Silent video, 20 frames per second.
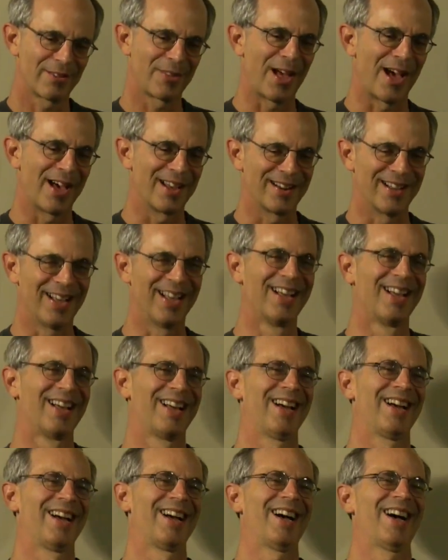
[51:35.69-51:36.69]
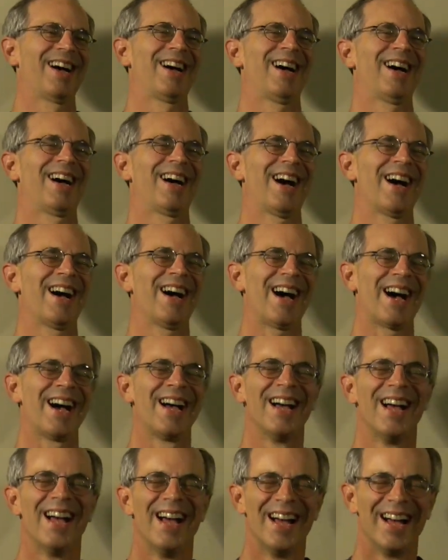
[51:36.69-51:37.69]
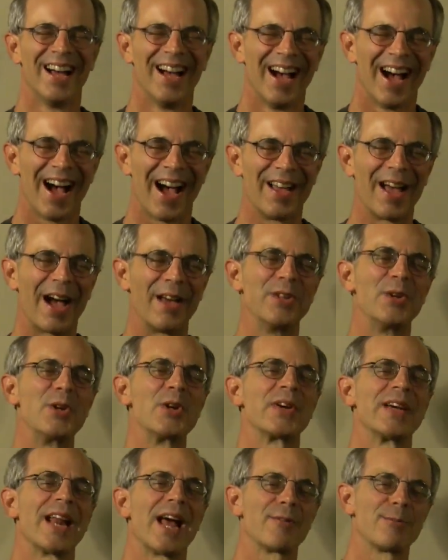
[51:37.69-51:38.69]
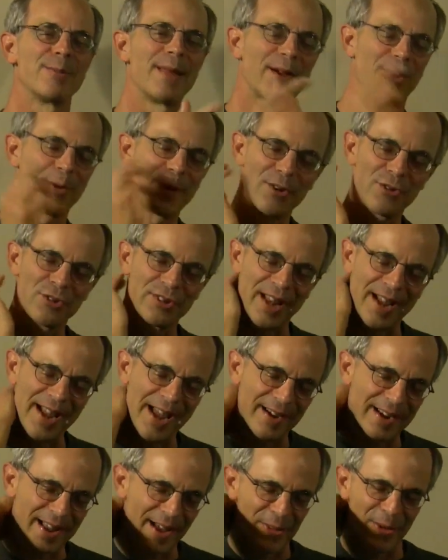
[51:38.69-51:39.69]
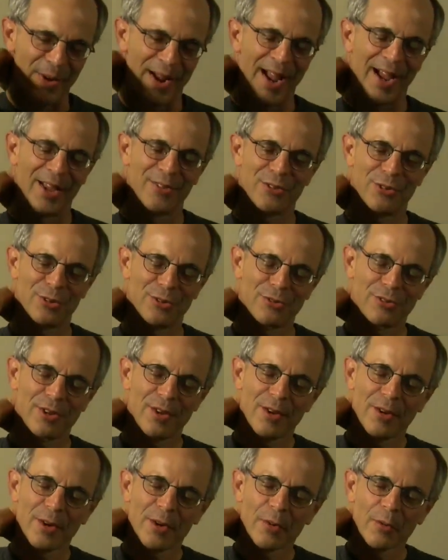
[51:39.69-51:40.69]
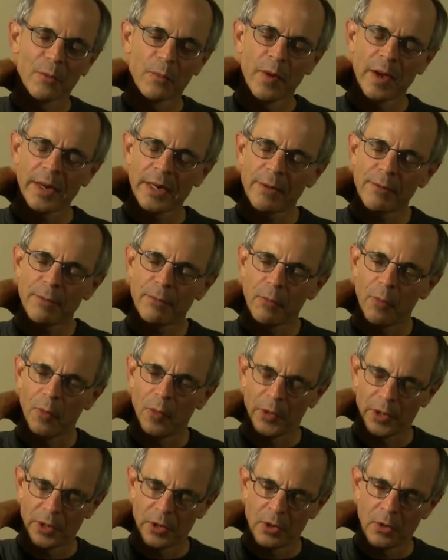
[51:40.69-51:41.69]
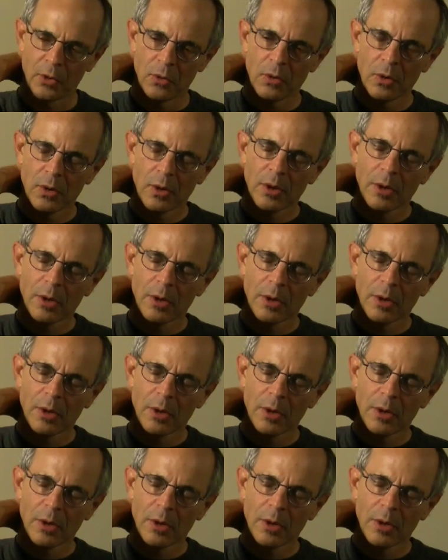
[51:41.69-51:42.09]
That. I knew you were going to ask me that question. I had other answers ready for you.